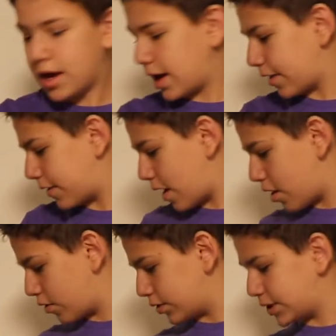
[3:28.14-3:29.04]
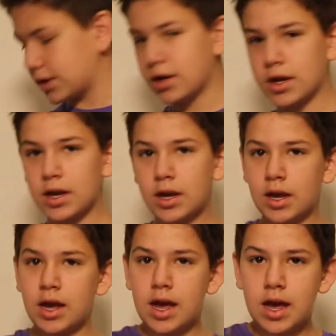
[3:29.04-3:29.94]
Get those.
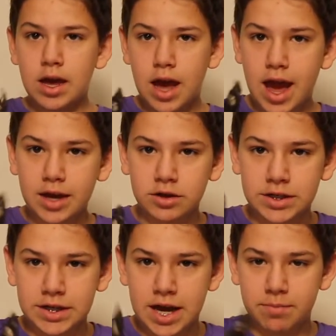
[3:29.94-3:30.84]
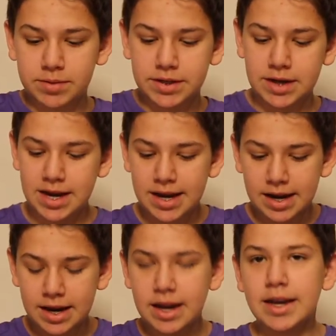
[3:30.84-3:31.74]
Angle snips,
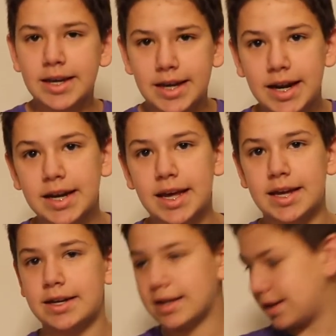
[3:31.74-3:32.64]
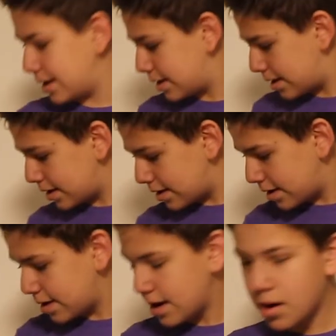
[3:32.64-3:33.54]
needed.
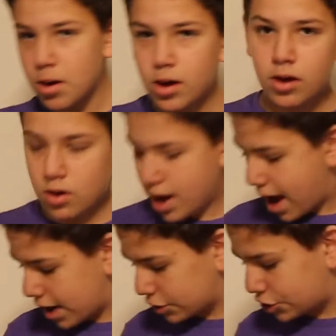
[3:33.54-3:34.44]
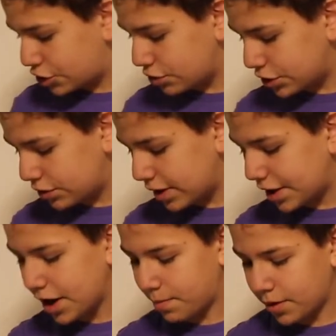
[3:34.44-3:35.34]
And as soon as you get
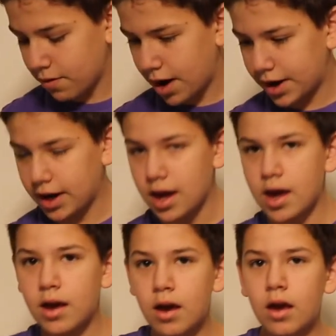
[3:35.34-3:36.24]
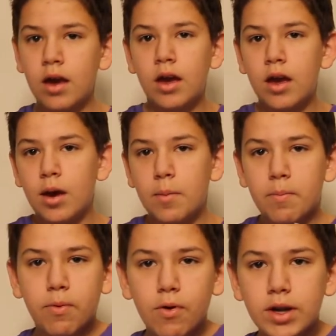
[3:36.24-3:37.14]
it up and running,
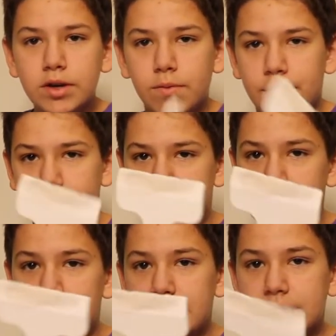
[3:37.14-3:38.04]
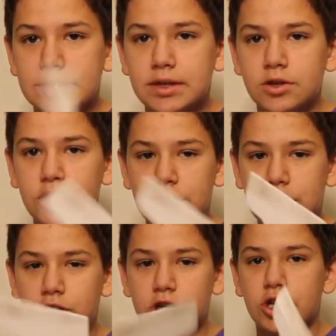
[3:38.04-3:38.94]
print one of these.
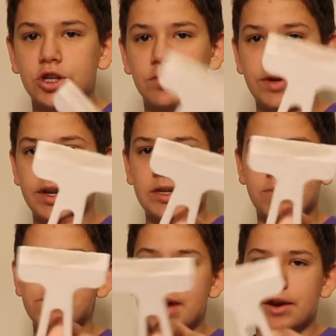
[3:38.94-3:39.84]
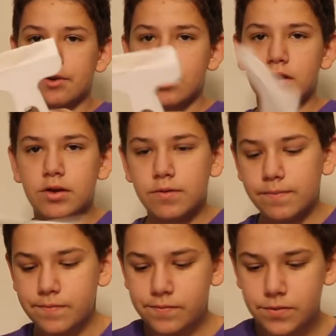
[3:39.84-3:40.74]
Just do it, it's better.
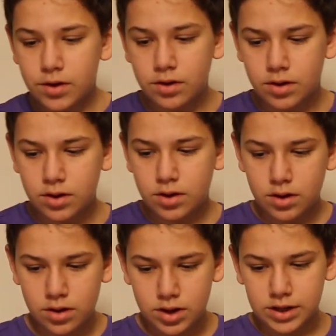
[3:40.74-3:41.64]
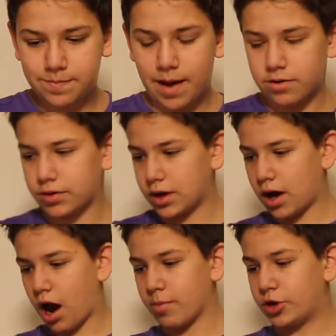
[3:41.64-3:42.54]
It's better than the
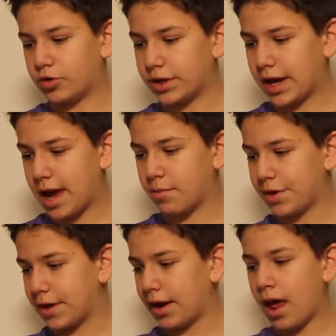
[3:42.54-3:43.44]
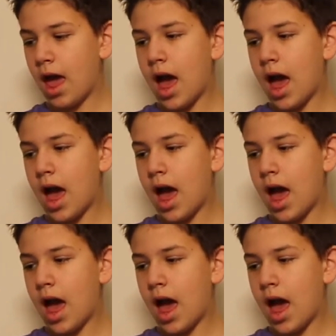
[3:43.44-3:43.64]
garbage one that came with it.